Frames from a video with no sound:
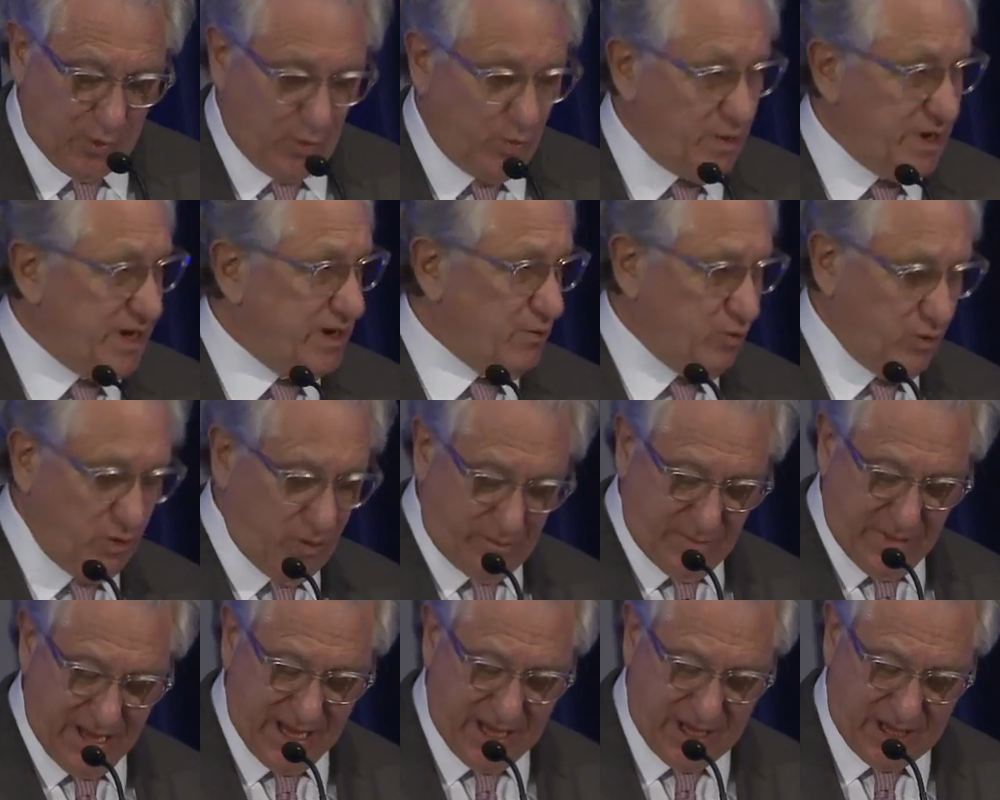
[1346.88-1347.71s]
We will
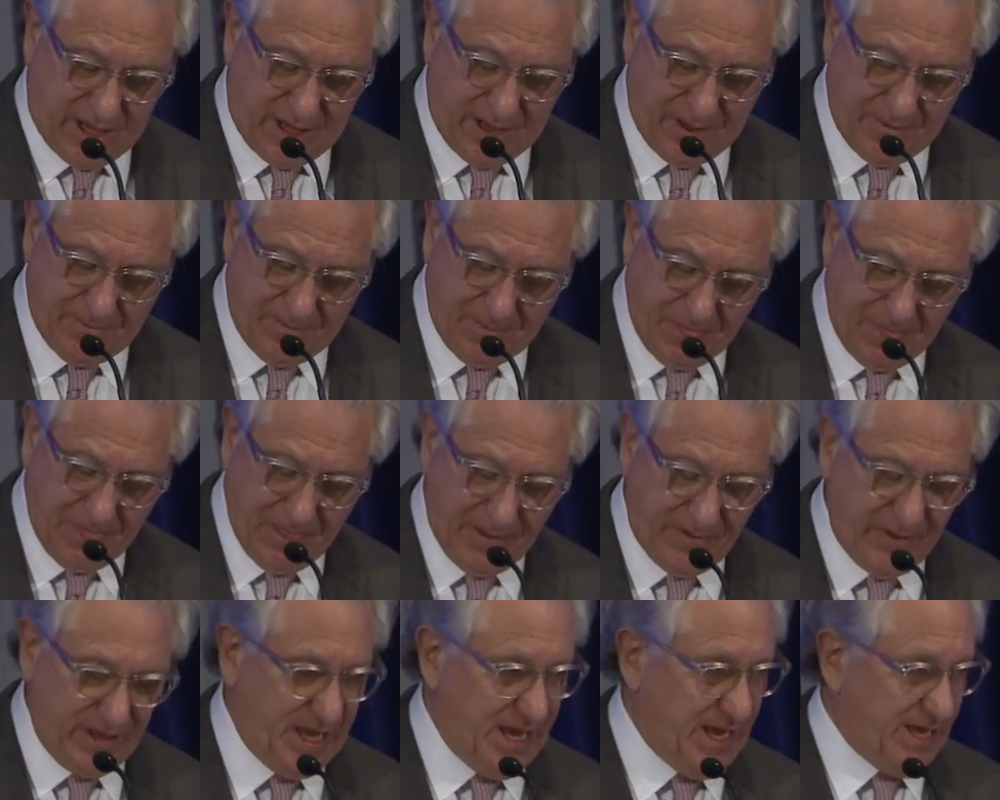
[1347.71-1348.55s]
make
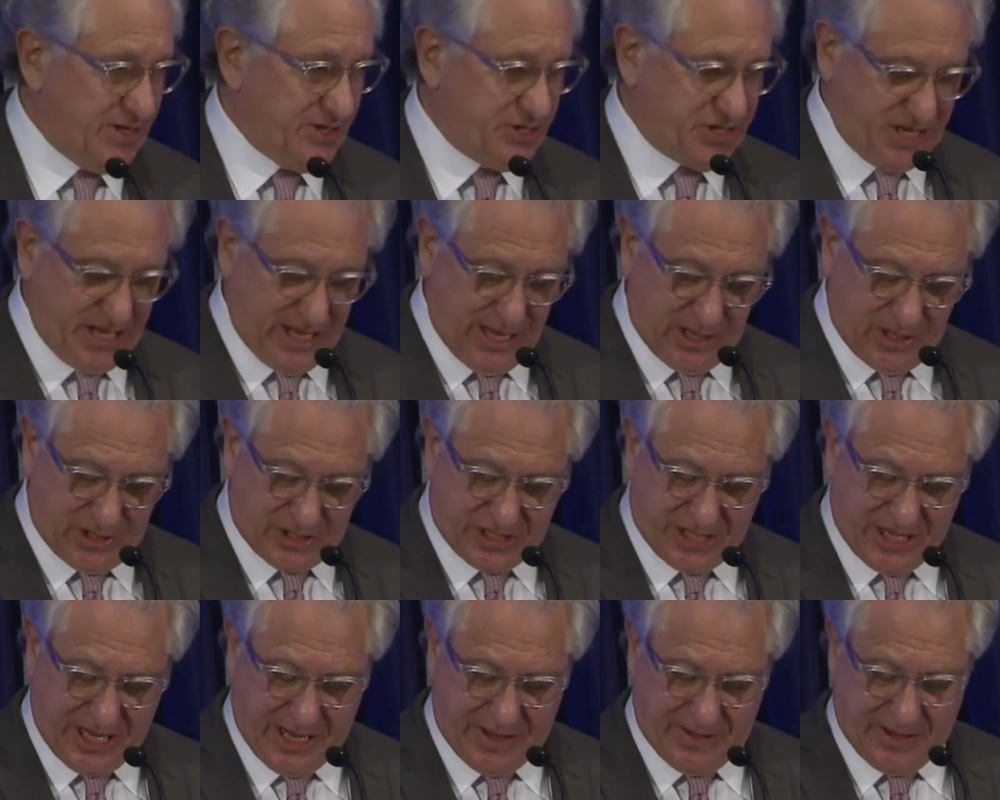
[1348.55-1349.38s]
the
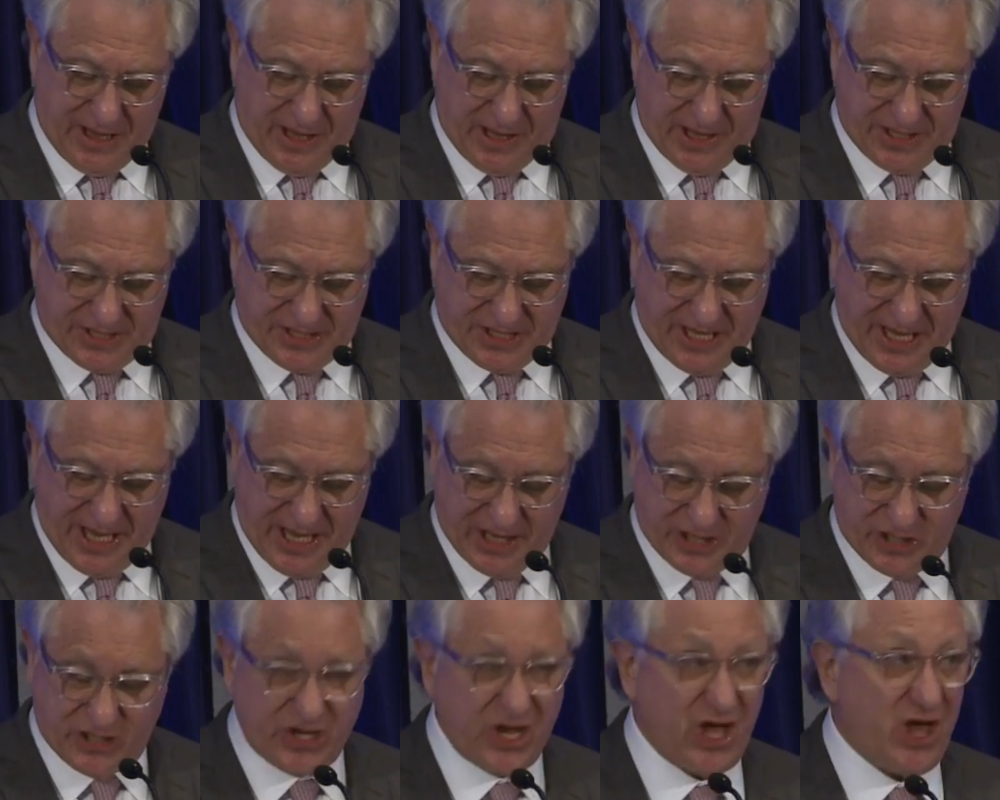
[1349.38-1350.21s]
NCLC and the
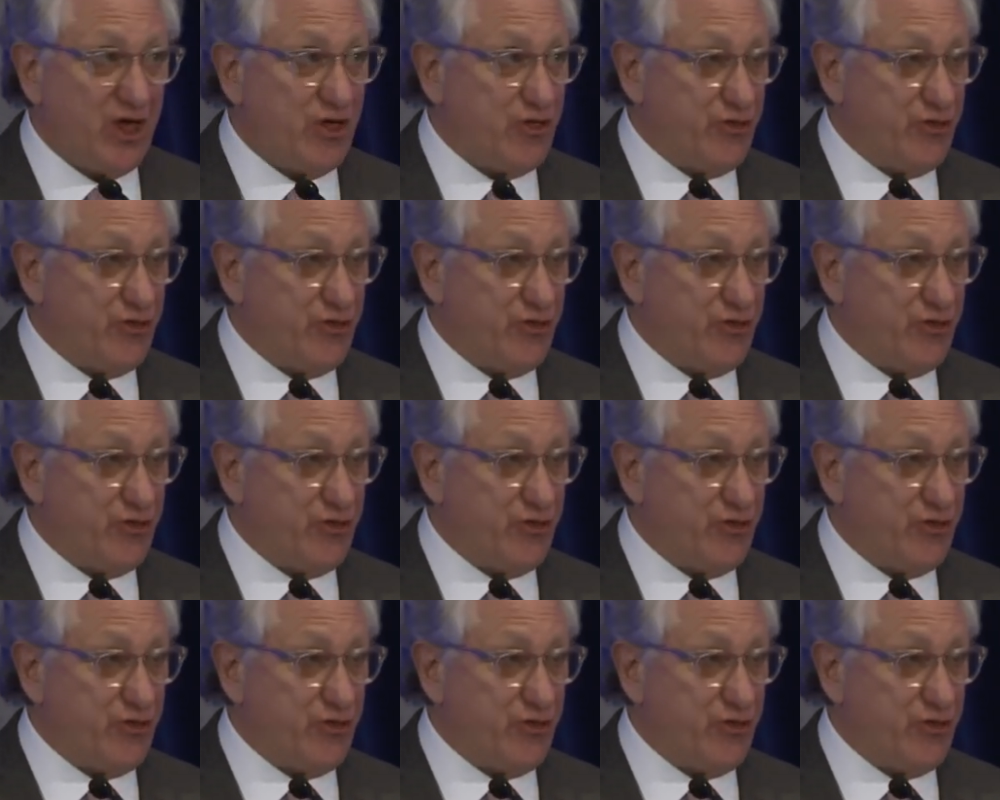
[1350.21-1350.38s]
ICS